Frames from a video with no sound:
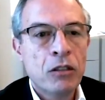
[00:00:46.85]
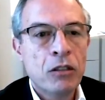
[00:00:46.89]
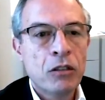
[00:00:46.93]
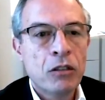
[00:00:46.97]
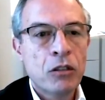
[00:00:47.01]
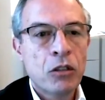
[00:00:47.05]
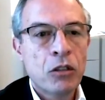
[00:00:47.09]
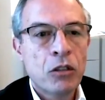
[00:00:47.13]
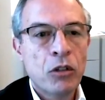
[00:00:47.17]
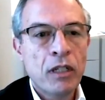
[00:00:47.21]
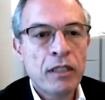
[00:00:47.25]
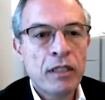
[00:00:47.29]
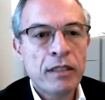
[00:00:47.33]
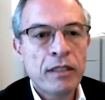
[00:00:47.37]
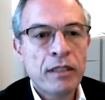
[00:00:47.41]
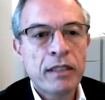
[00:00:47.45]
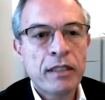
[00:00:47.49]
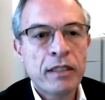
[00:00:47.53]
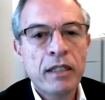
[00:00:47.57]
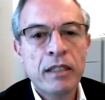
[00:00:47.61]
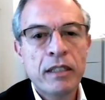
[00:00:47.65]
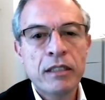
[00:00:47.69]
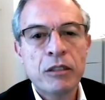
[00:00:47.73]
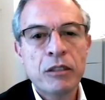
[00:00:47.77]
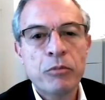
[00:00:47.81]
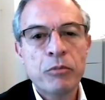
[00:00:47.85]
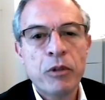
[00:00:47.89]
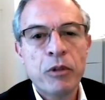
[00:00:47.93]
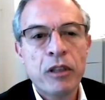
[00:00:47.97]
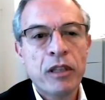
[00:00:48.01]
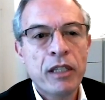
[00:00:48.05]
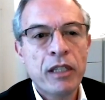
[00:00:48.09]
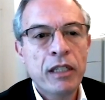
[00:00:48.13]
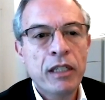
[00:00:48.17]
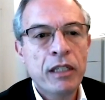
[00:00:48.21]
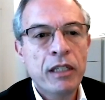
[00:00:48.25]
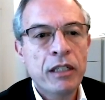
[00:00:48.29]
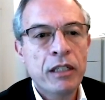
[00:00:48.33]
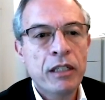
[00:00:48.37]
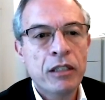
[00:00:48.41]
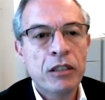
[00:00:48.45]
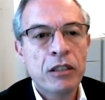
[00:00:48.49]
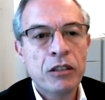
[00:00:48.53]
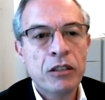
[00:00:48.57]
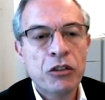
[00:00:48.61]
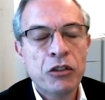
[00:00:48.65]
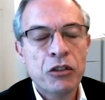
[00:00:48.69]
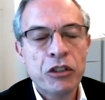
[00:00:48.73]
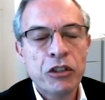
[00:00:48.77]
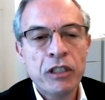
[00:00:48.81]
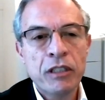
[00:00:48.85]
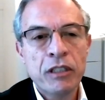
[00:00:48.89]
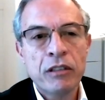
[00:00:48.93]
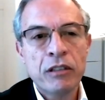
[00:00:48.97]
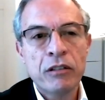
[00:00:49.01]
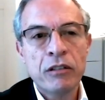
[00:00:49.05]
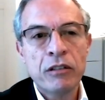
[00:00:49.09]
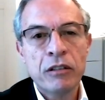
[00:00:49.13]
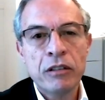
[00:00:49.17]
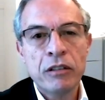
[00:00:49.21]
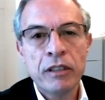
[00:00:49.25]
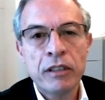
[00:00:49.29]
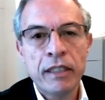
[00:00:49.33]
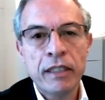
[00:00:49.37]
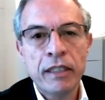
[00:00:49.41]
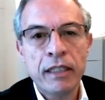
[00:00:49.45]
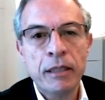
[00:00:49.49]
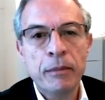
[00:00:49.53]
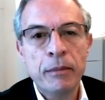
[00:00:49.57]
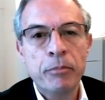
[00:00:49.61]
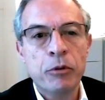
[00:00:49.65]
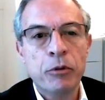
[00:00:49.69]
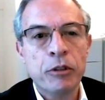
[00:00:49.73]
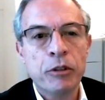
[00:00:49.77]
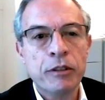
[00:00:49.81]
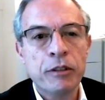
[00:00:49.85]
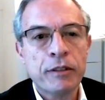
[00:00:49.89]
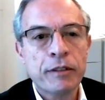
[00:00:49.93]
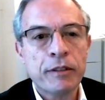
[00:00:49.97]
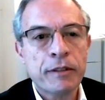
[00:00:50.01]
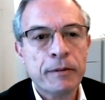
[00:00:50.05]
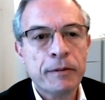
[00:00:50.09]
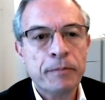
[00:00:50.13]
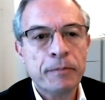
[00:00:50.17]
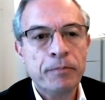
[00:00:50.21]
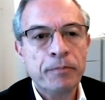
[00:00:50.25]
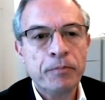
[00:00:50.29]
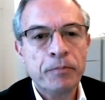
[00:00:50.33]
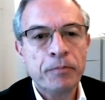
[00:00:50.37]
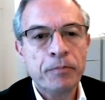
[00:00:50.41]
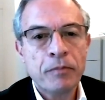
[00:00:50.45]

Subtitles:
So let's start with the general key points.